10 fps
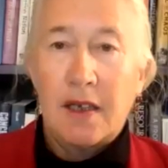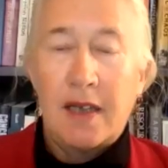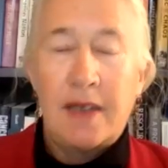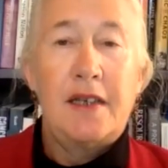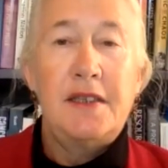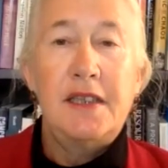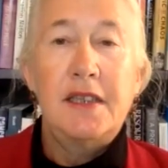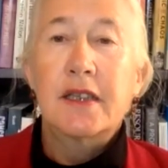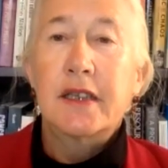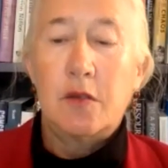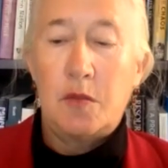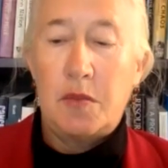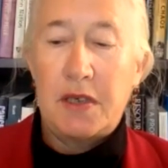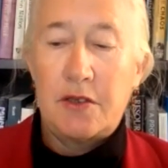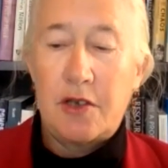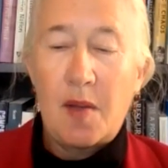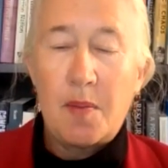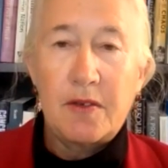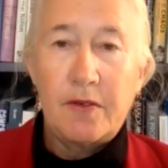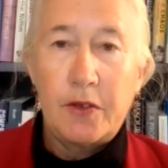And ideally it would be a
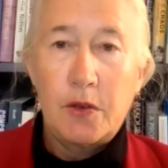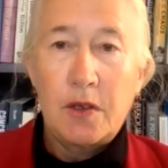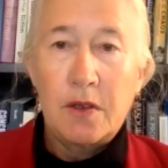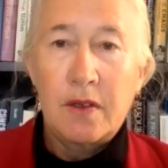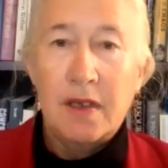drop-in fuel,